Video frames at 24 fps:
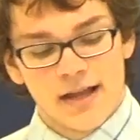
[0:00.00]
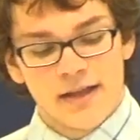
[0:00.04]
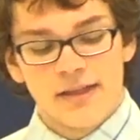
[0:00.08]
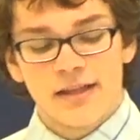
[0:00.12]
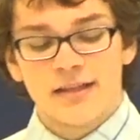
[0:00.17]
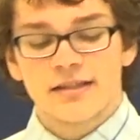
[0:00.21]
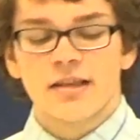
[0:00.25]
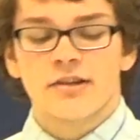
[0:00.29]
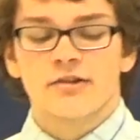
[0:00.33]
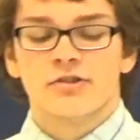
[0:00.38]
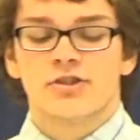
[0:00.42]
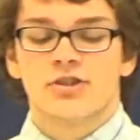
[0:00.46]

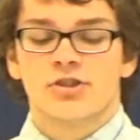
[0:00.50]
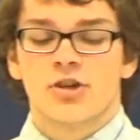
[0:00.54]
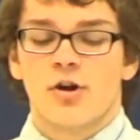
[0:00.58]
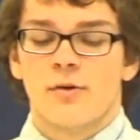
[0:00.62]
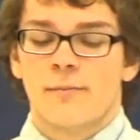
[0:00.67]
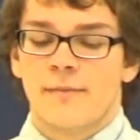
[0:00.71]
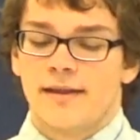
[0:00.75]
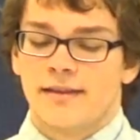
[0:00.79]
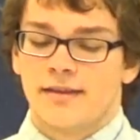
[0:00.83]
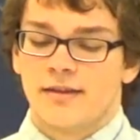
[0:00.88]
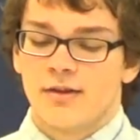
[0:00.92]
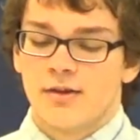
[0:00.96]
These are
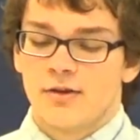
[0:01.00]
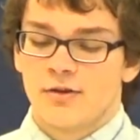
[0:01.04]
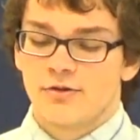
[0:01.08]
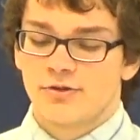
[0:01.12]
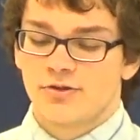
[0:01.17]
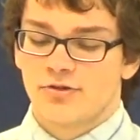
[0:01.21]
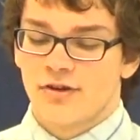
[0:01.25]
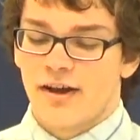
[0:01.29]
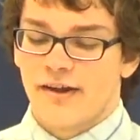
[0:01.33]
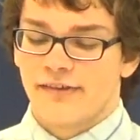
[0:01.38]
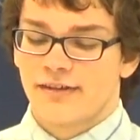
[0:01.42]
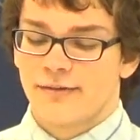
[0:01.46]
showmen who
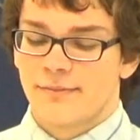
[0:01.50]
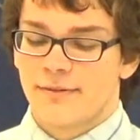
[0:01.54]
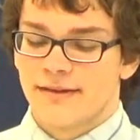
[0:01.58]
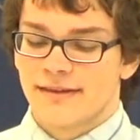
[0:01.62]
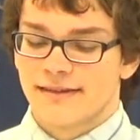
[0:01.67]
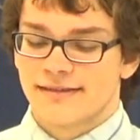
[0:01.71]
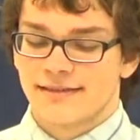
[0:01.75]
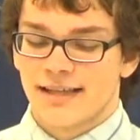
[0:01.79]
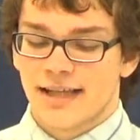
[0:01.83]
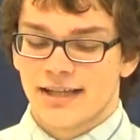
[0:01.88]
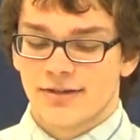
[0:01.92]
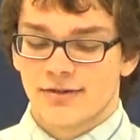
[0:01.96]
strive to be
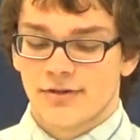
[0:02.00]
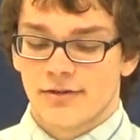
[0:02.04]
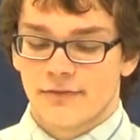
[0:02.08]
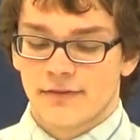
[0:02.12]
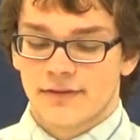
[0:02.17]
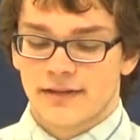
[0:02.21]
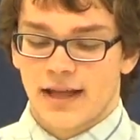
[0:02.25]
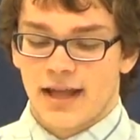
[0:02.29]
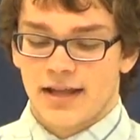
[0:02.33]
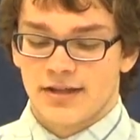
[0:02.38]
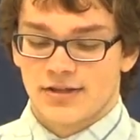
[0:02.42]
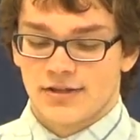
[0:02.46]
the center of
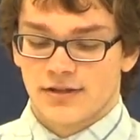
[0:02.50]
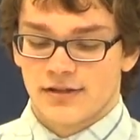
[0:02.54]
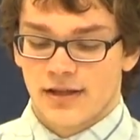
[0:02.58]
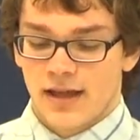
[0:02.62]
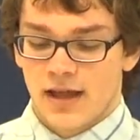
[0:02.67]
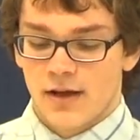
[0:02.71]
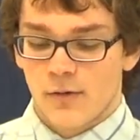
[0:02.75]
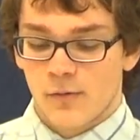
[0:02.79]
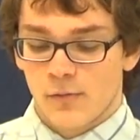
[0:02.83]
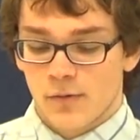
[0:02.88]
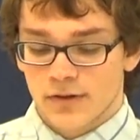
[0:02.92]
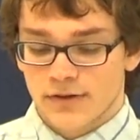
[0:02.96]
attention
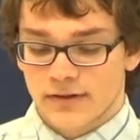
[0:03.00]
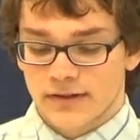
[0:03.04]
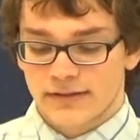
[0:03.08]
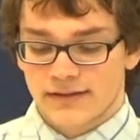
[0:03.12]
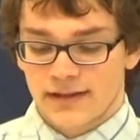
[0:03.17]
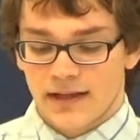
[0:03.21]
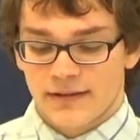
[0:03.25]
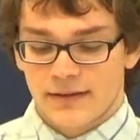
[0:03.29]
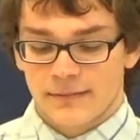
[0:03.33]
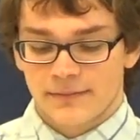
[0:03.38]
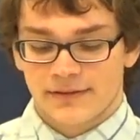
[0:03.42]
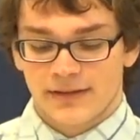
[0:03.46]
and work to
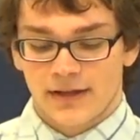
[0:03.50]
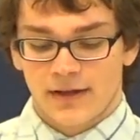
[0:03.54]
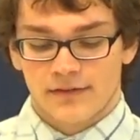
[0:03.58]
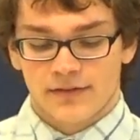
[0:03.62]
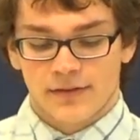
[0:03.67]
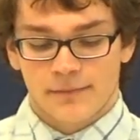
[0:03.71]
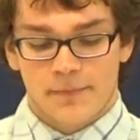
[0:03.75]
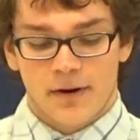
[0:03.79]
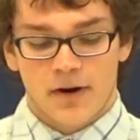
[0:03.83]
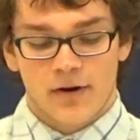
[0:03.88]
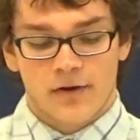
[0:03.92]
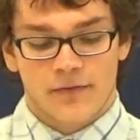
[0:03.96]
set themselves
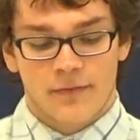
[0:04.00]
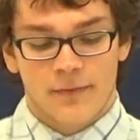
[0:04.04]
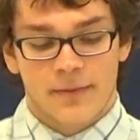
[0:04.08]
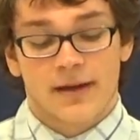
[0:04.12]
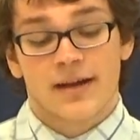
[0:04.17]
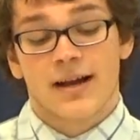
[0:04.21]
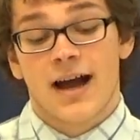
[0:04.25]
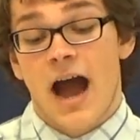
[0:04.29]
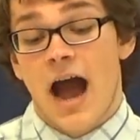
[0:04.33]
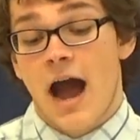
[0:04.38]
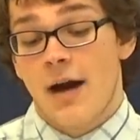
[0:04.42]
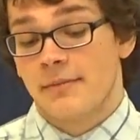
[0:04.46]
apart from the
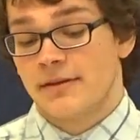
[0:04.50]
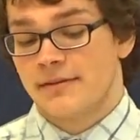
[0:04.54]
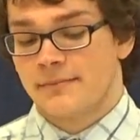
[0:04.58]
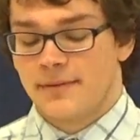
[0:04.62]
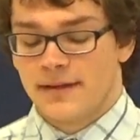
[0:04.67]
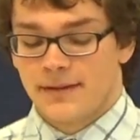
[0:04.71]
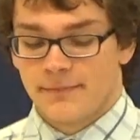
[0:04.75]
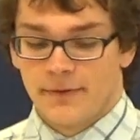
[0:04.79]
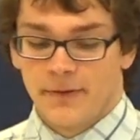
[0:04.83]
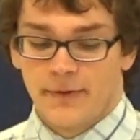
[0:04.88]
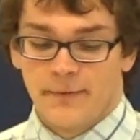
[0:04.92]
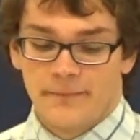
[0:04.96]
common
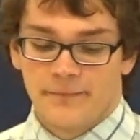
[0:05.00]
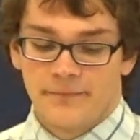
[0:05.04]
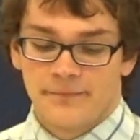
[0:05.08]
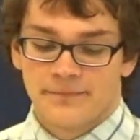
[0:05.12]
people.